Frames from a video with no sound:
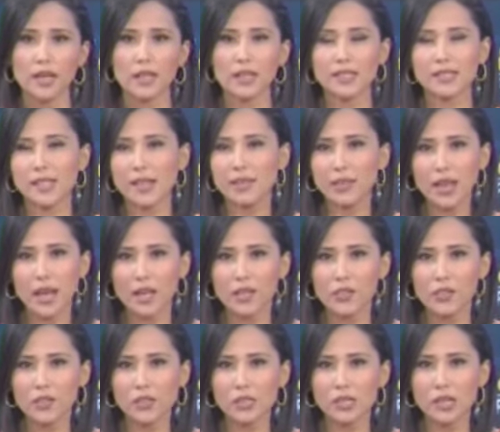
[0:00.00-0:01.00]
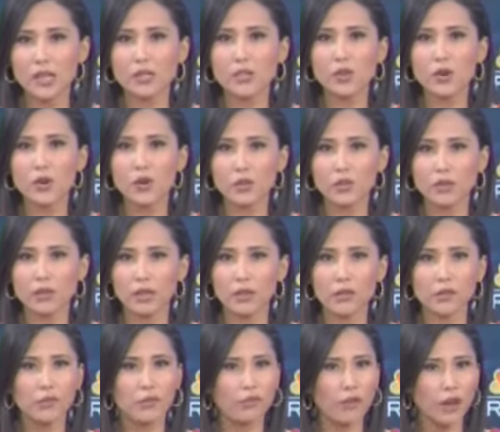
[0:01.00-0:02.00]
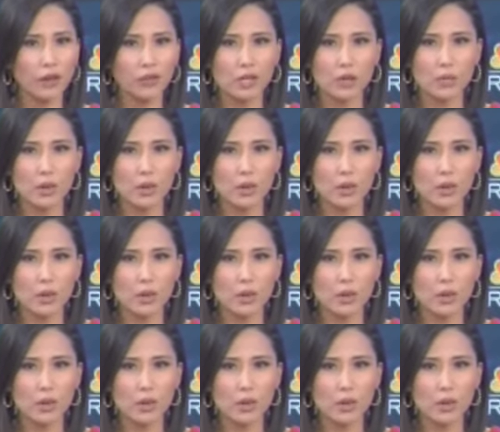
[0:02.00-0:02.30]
He said the agency is hurting the very